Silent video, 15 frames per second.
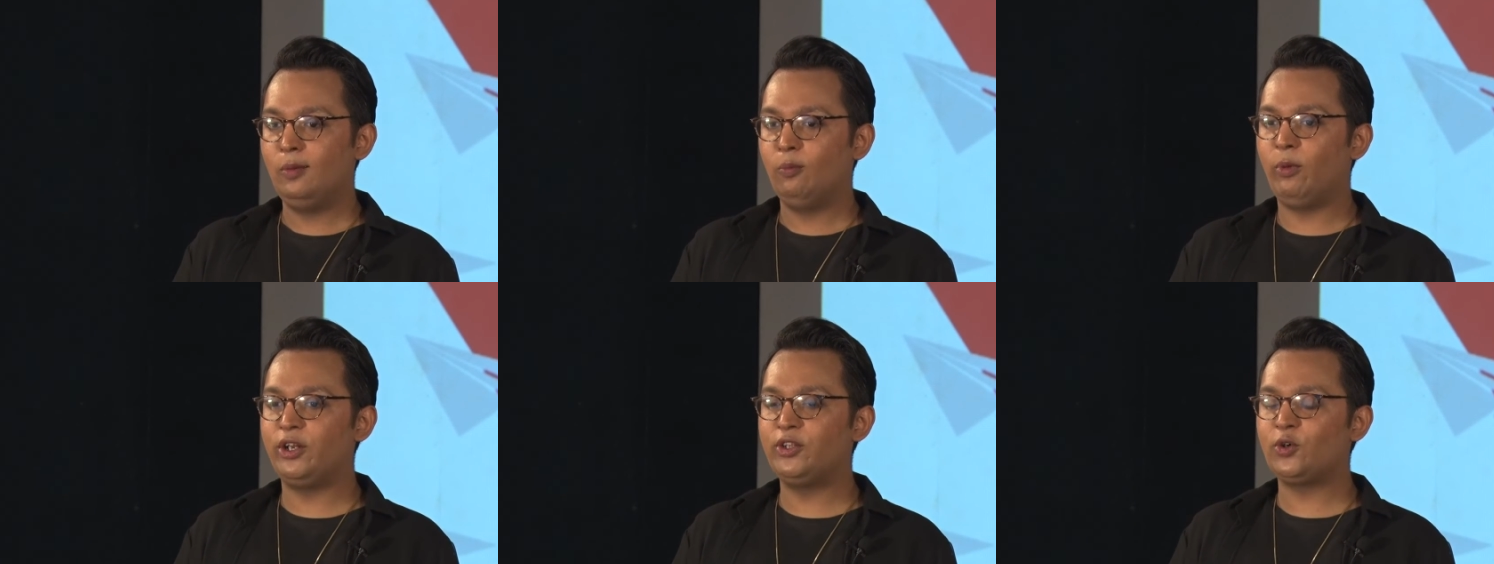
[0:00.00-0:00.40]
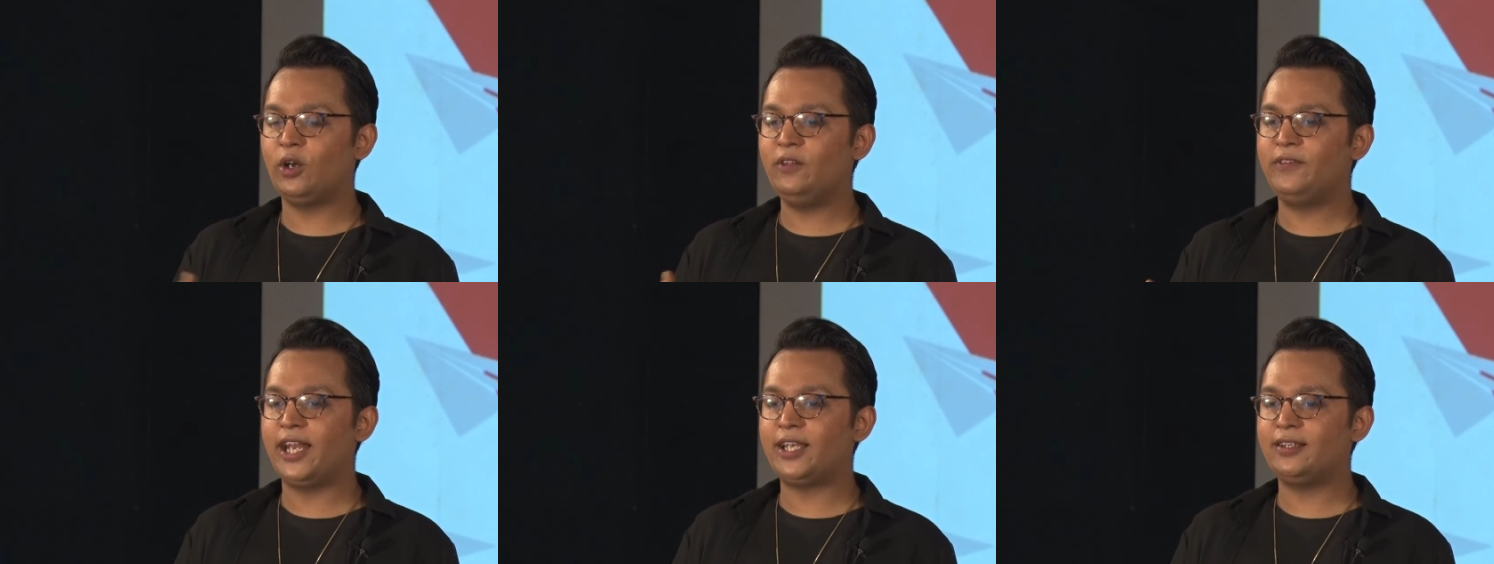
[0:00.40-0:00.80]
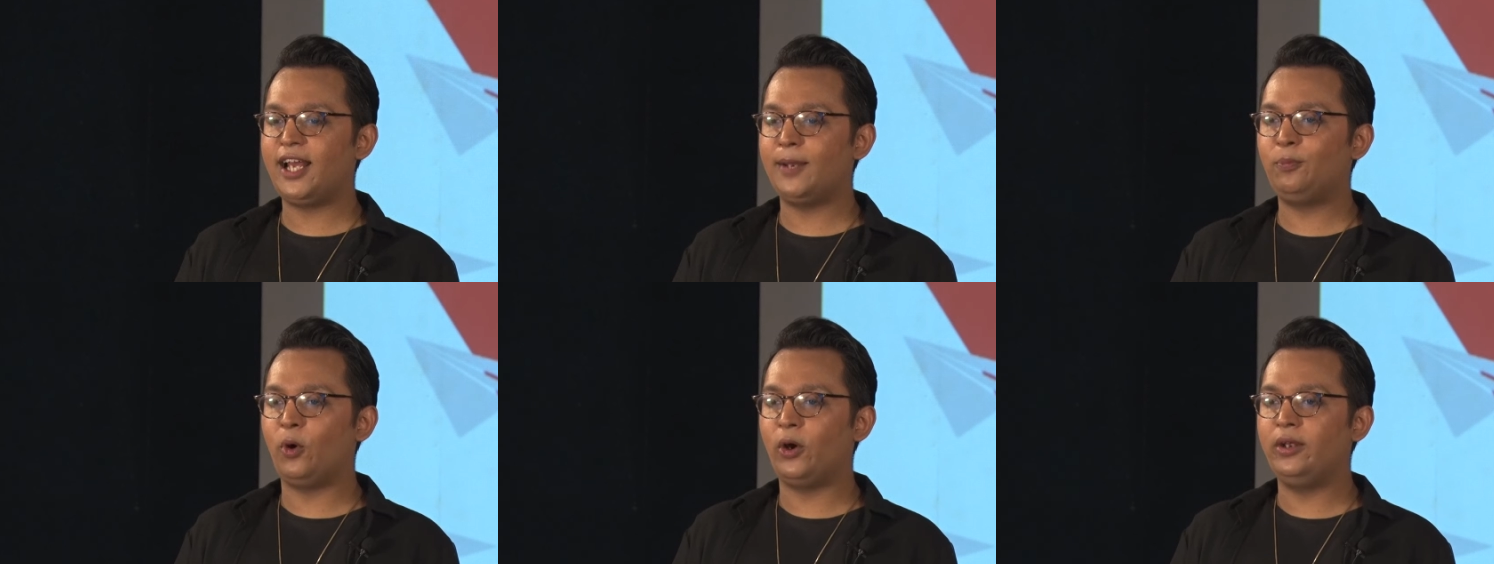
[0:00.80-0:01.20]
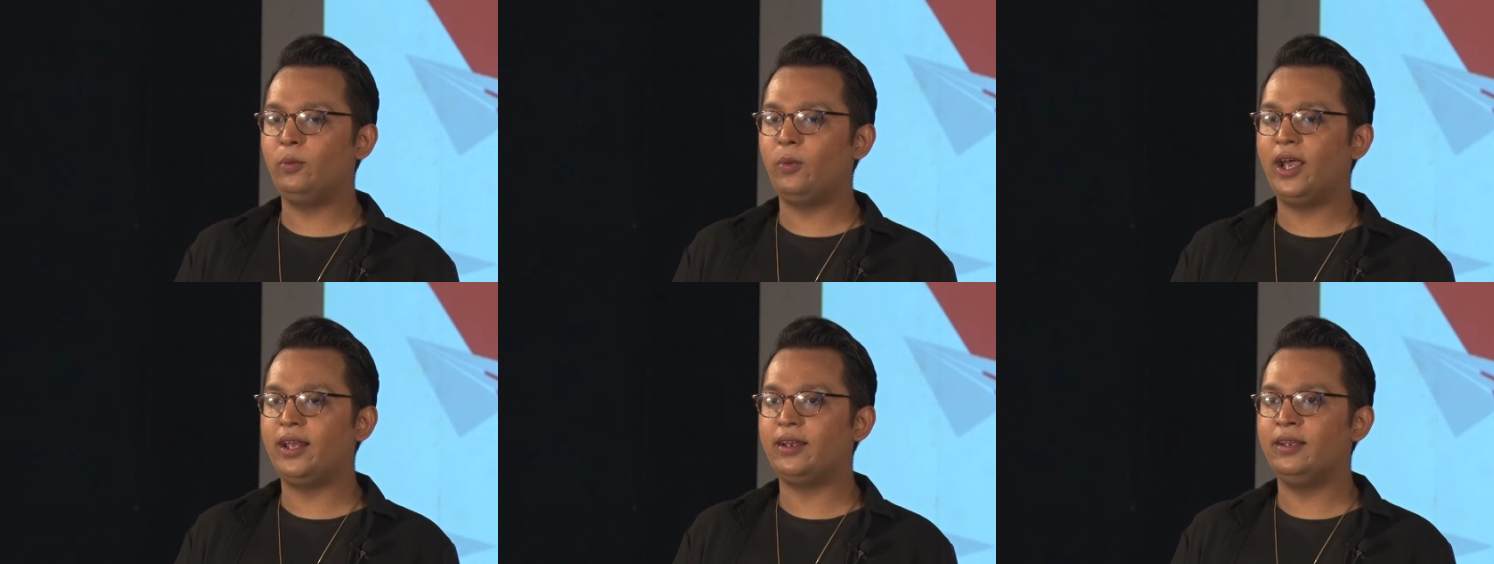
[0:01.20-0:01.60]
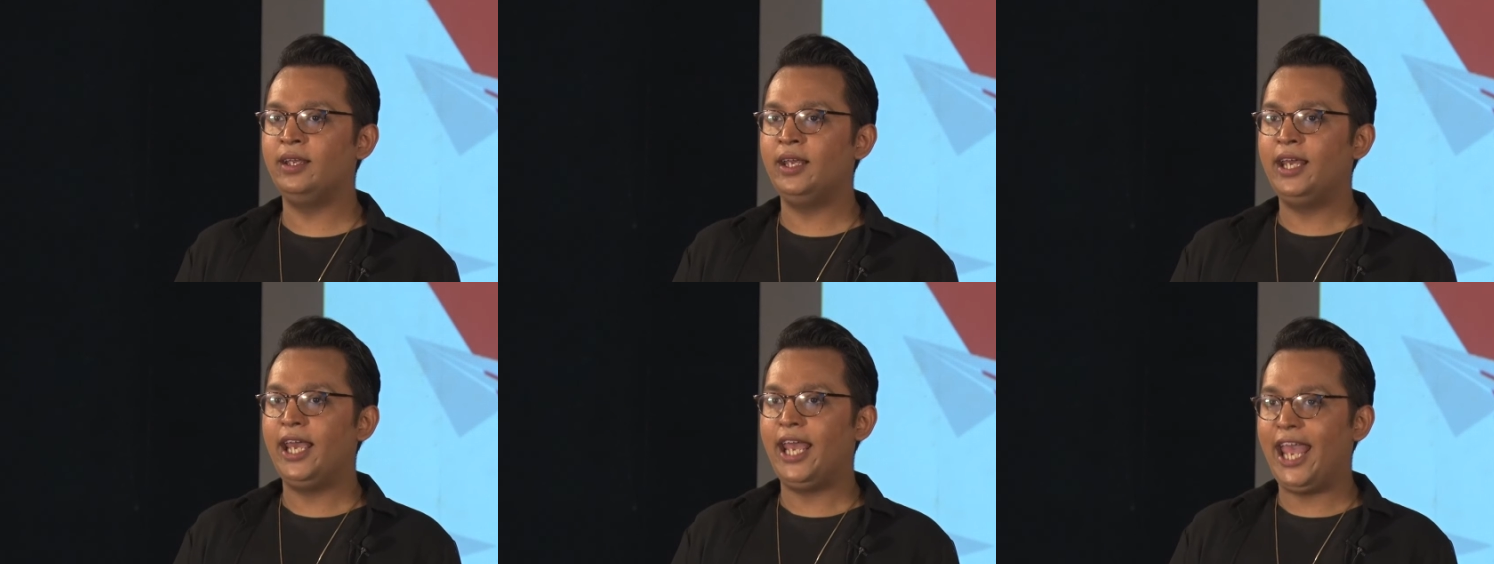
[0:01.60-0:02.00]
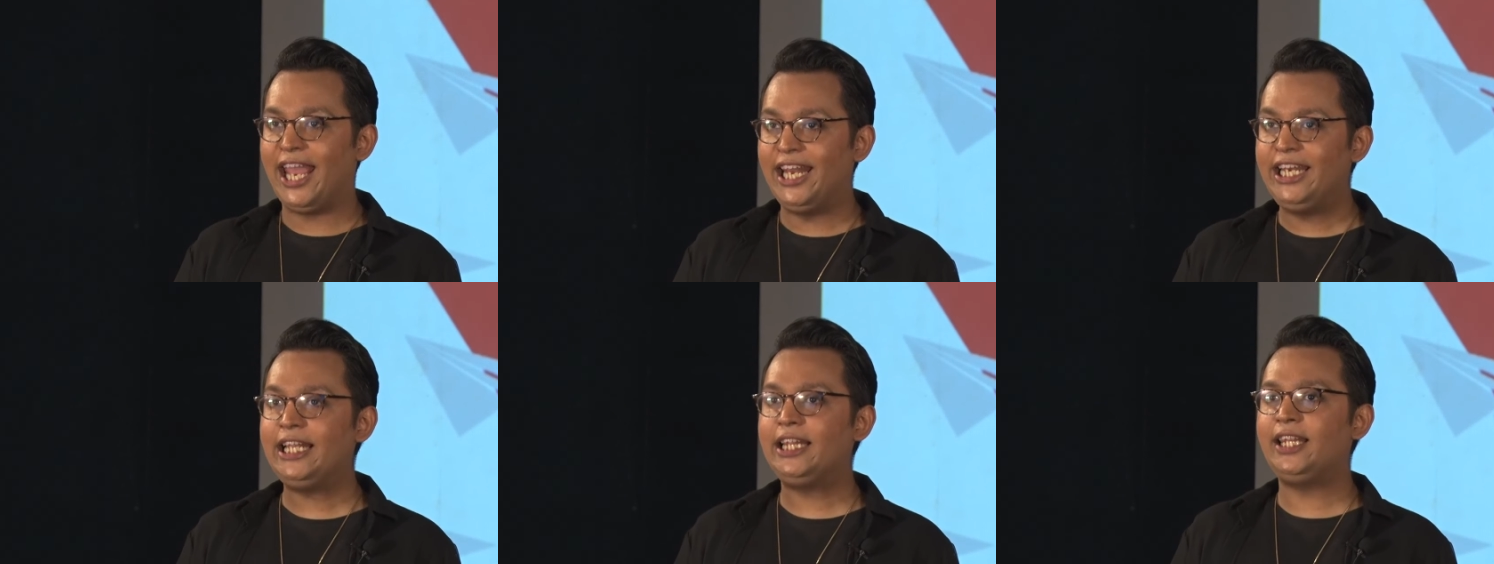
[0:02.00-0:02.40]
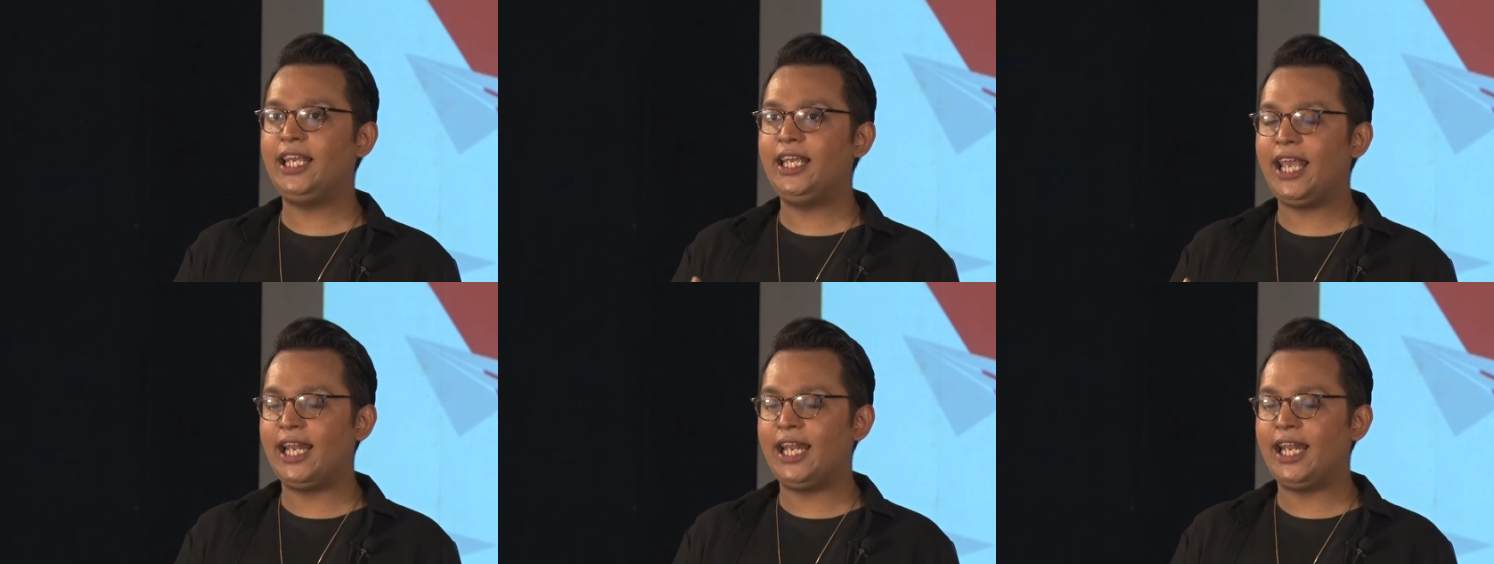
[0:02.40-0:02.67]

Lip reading: when you sort of get to that point where anything